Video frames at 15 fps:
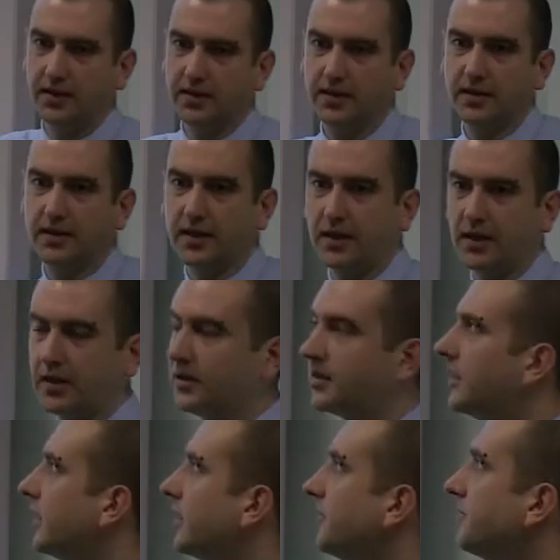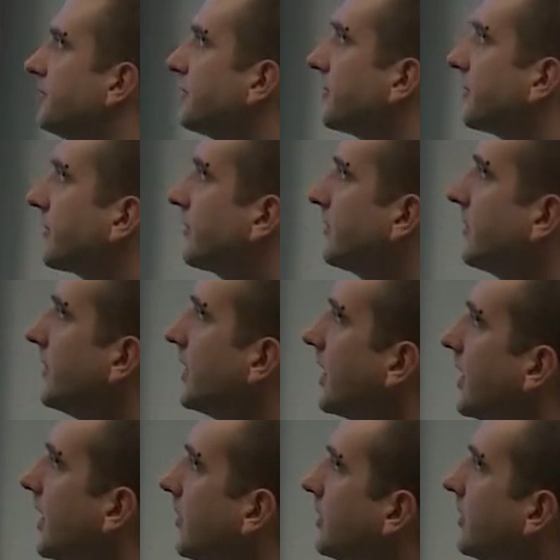piston side.
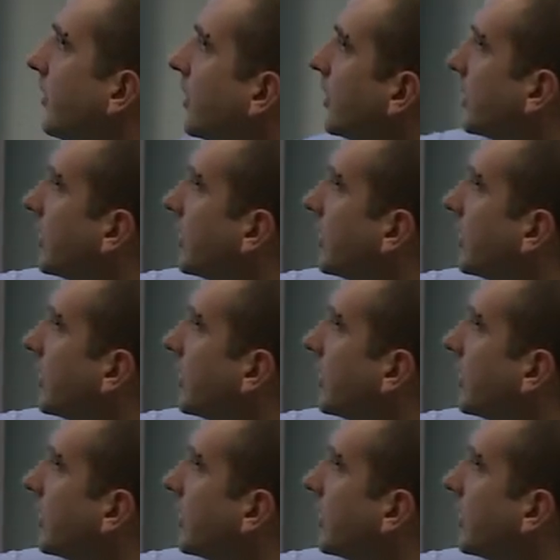You've got an